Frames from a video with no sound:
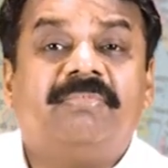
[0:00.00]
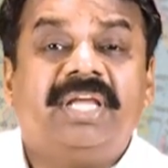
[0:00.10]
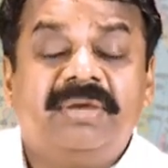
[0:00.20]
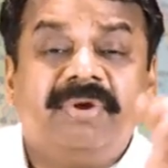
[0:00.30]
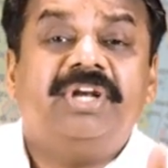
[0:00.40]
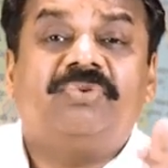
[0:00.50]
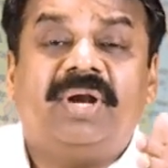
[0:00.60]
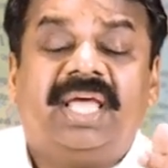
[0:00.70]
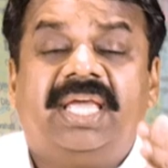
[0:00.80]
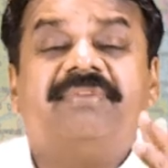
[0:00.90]
Even
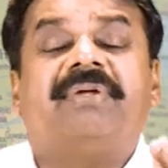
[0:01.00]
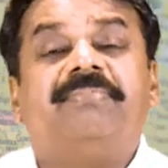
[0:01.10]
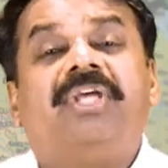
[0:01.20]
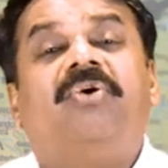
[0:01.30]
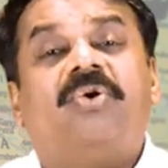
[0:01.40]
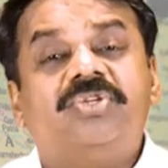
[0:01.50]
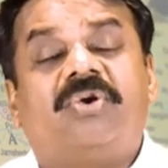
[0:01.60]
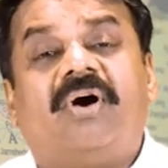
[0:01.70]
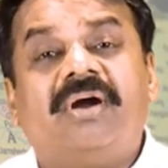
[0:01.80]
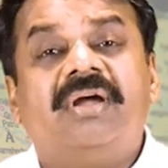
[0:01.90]
today, if something goes
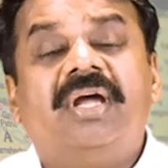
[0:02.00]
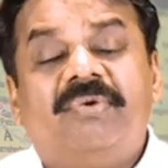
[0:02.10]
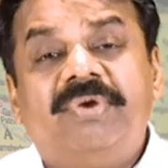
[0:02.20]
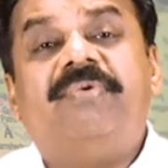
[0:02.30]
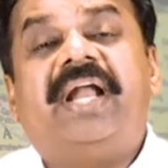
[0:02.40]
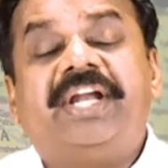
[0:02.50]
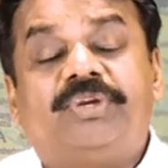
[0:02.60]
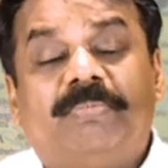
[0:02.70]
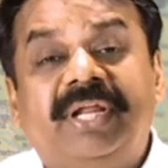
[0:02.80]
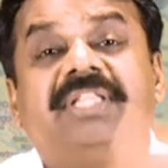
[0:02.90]
wrong, we would like to
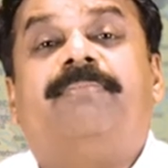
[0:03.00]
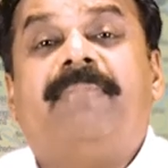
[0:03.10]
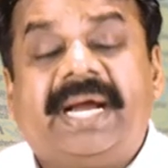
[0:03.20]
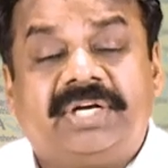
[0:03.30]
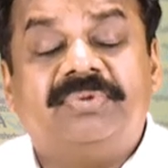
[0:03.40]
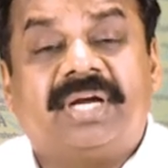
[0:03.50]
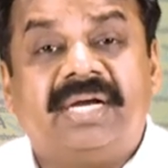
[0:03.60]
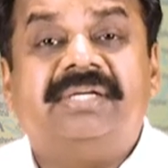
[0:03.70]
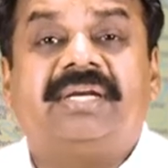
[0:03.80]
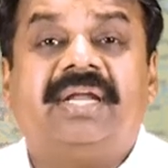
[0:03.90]
bring them back to the
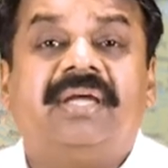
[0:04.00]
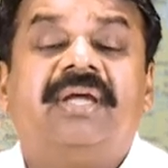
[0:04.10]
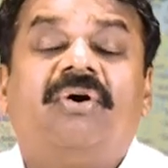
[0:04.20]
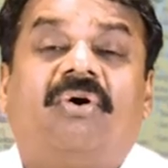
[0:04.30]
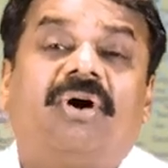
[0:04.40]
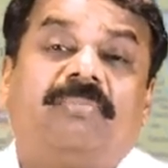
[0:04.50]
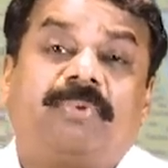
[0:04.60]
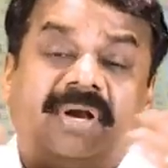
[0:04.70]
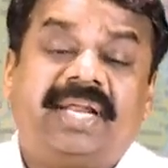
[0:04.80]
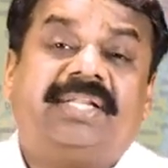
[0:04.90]
country or
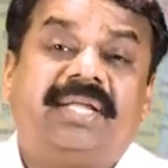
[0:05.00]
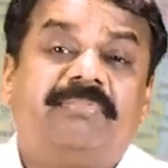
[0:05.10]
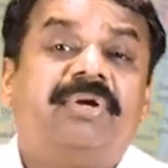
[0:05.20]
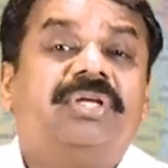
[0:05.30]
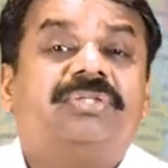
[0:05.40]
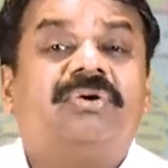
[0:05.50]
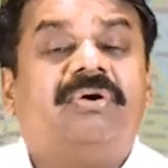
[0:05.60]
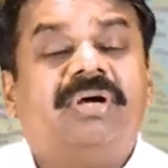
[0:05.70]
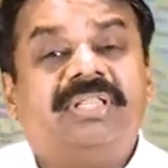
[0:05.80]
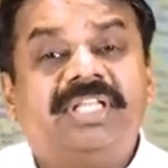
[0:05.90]
protect them.
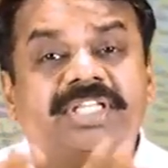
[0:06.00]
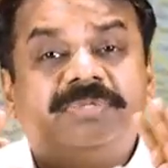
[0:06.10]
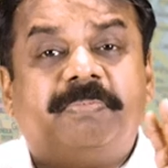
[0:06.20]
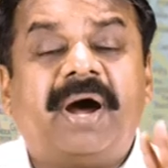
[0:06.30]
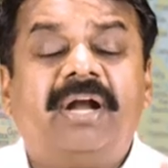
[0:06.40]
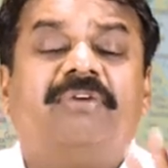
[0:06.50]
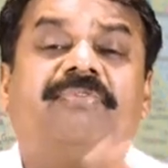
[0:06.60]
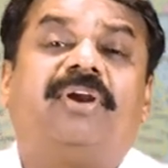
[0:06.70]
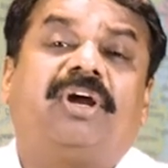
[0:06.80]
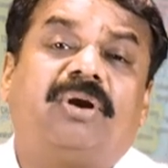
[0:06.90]
So this is part of
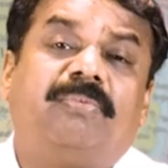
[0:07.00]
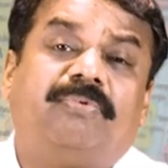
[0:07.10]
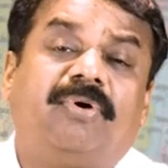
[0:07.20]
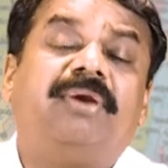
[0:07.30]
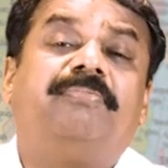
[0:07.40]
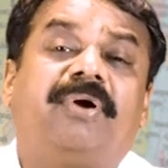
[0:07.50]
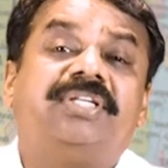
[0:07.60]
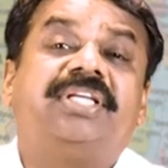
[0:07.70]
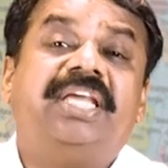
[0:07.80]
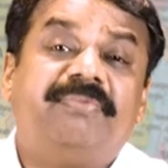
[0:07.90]
our foreign
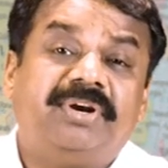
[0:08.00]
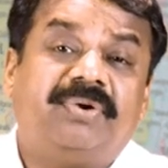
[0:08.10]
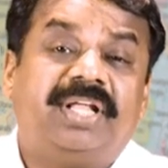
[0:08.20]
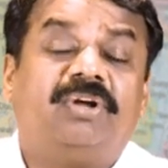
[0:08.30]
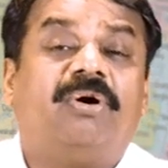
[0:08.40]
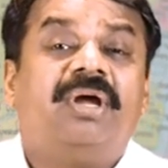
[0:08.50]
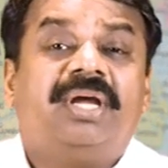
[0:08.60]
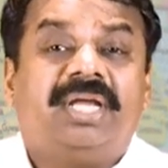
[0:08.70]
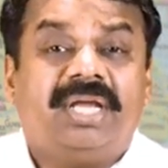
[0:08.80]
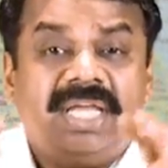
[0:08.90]
policy even today. Though
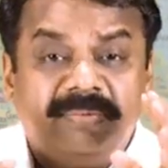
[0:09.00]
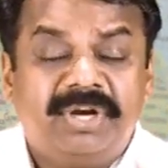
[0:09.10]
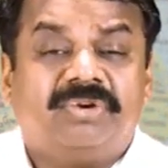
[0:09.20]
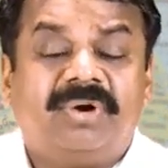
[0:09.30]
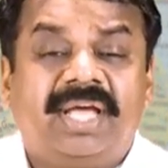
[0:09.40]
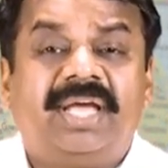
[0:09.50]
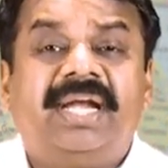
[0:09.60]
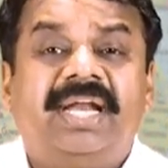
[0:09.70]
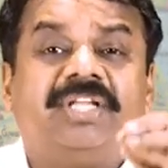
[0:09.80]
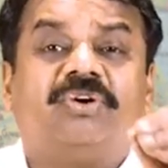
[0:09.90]
even today,
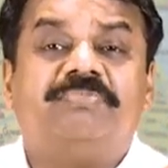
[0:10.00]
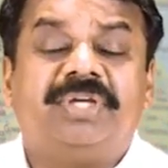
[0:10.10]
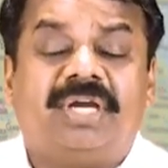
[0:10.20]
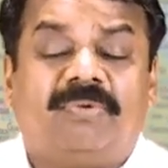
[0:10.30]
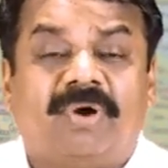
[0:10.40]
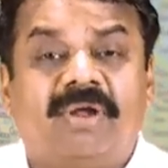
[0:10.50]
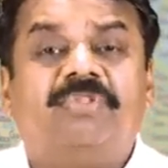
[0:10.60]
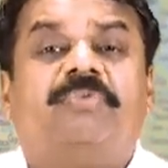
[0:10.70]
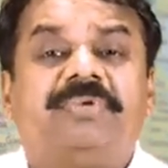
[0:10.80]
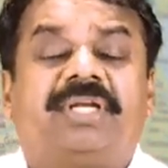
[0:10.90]
India's one of
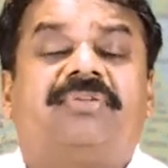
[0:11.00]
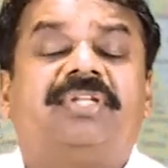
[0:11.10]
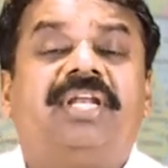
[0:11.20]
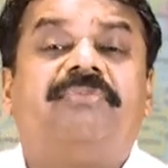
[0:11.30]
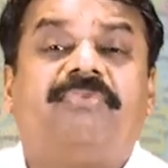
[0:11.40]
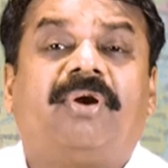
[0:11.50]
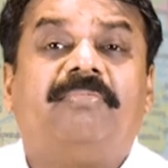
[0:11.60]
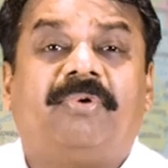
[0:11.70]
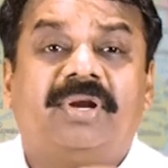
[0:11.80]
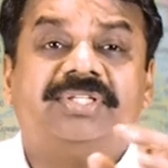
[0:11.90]
the objectives of the Indian foreign
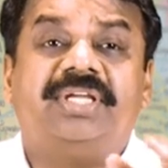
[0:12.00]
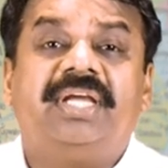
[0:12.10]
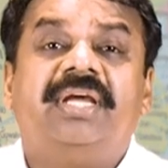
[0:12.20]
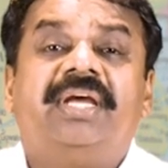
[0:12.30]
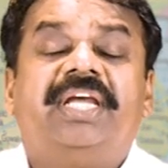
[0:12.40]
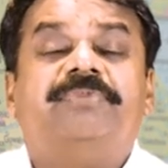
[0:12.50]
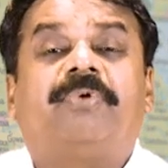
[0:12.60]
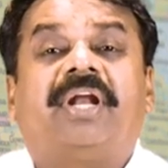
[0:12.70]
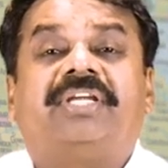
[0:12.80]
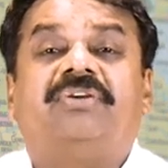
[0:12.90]
policy is
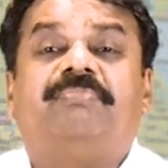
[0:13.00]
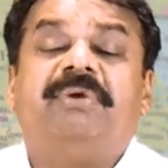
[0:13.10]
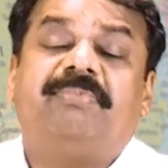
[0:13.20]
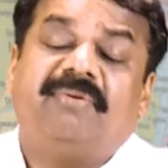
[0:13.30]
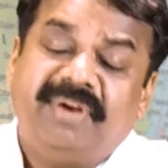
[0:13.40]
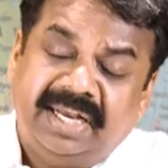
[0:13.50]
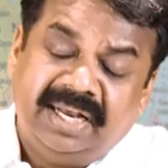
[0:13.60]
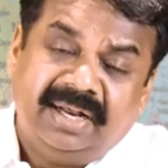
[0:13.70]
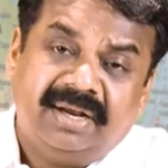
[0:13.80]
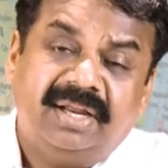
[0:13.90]
protection of people of
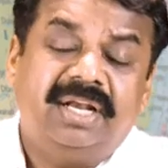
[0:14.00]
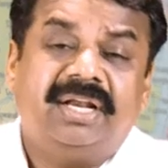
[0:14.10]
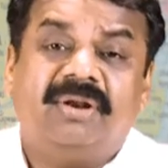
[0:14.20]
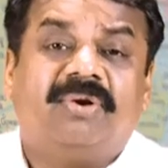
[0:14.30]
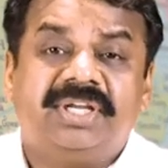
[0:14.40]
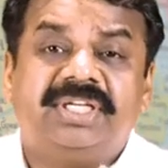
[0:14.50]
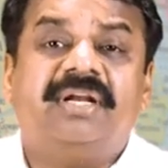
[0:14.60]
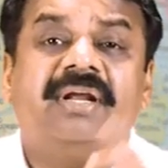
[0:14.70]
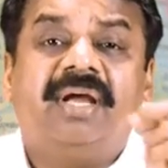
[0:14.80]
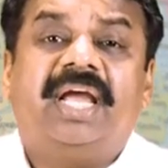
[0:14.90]
Indian
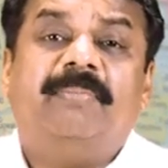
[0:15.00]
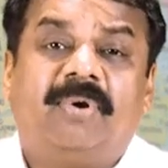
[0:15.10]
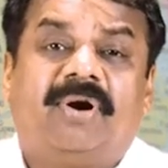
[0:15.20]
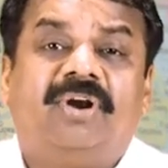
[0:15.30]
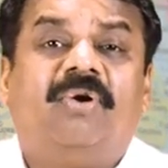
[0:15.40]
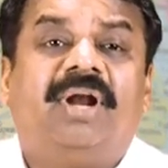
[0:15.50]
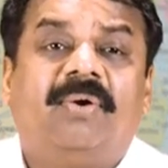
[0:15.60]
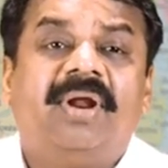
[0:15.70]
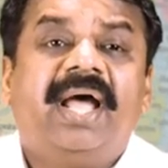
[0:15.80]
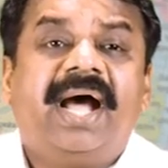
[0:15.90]
origin abroad, no doubt.